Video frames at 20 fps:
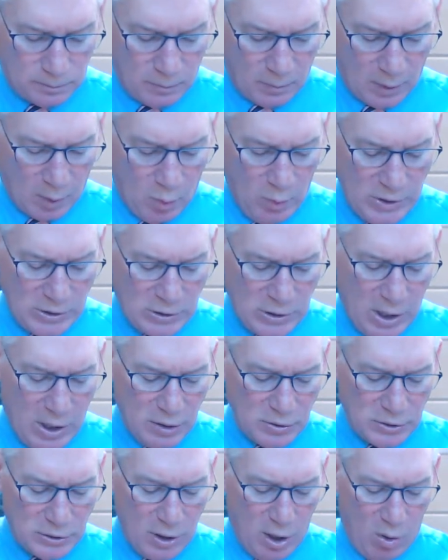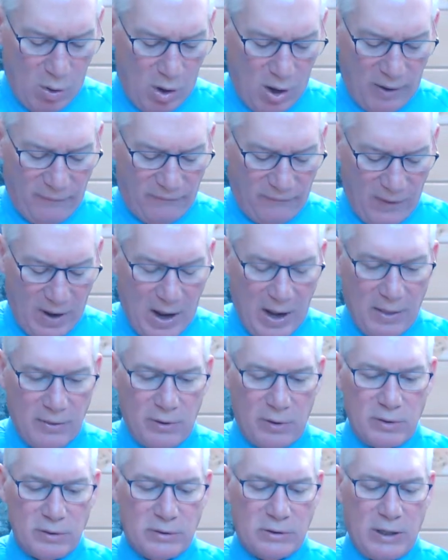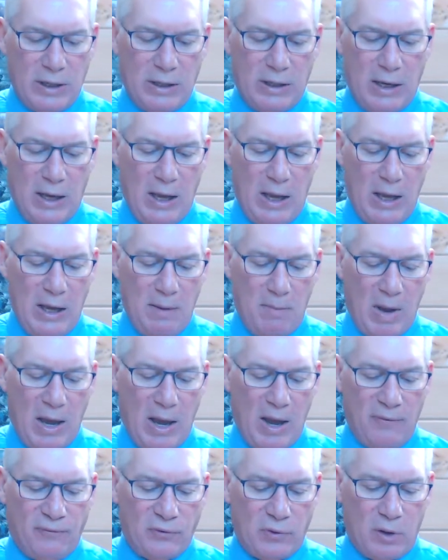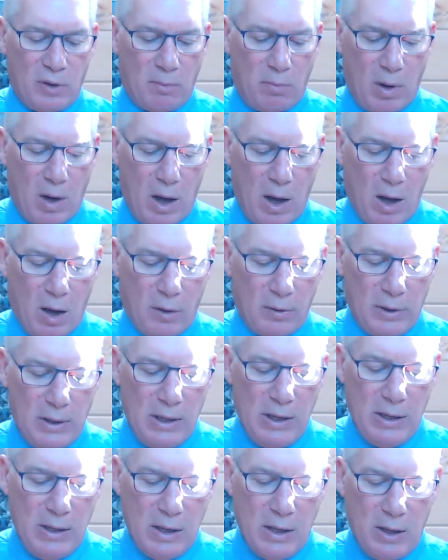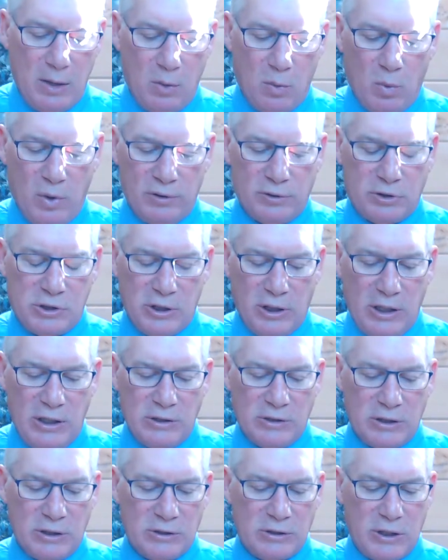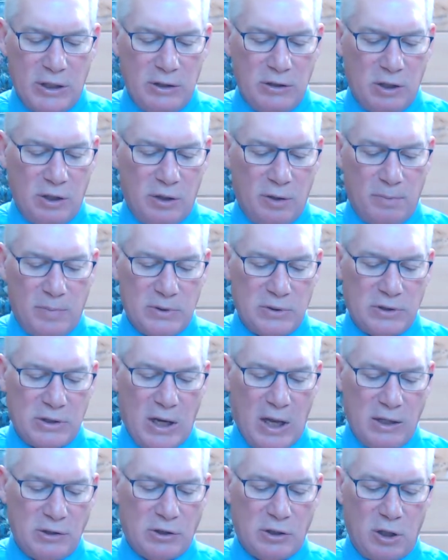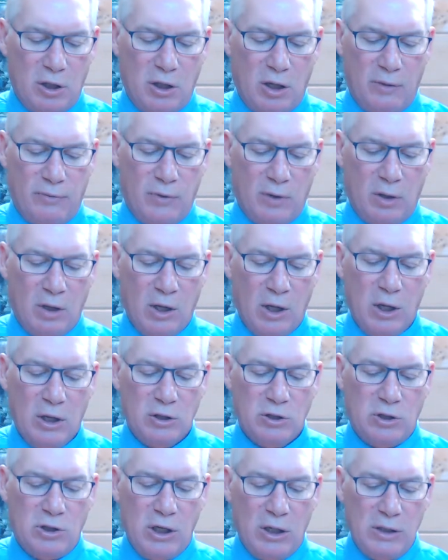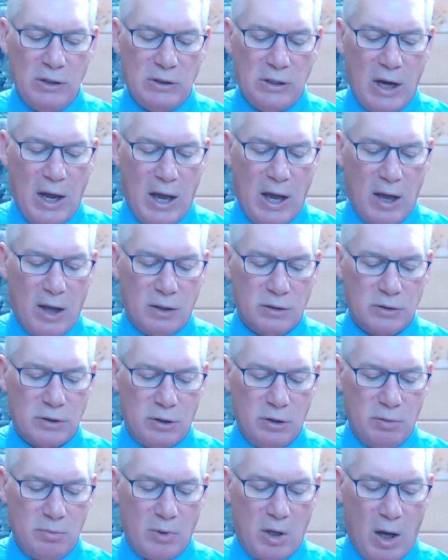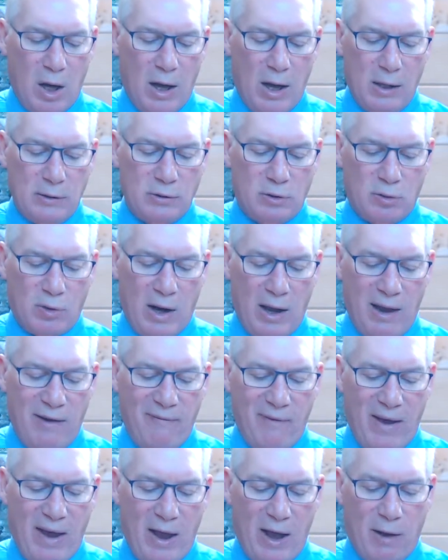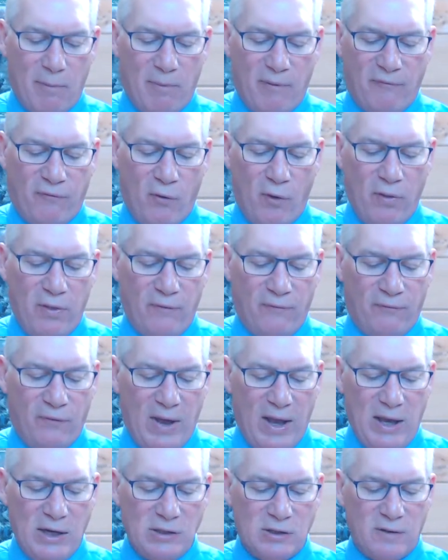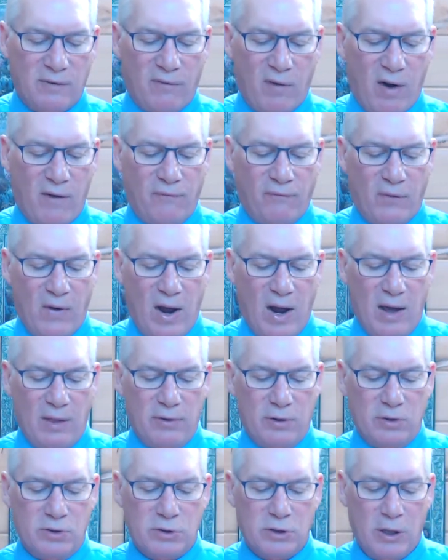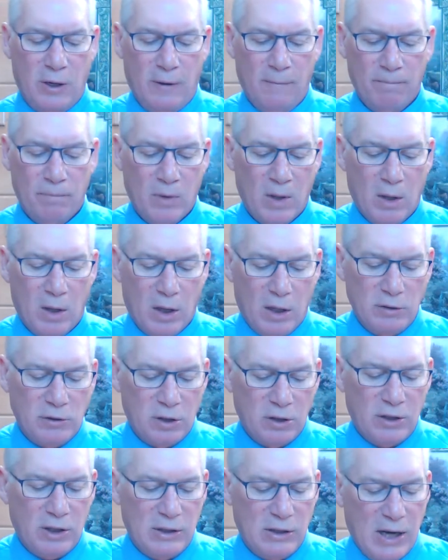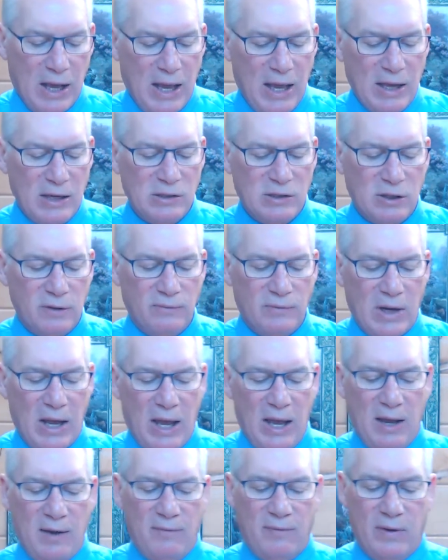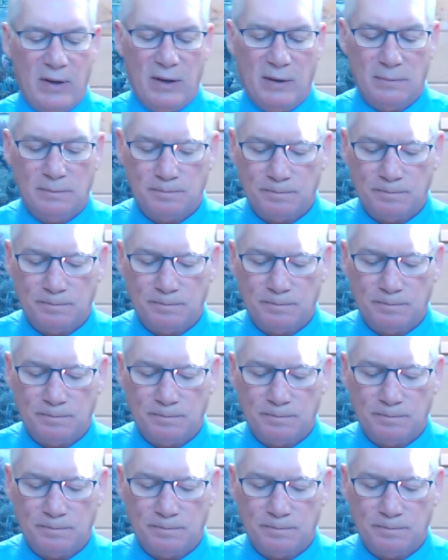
Which also our fathers that came after brought in with Jesus into the possession of the Gentiles, whom God drave out before the face of our fathers unto the days of David,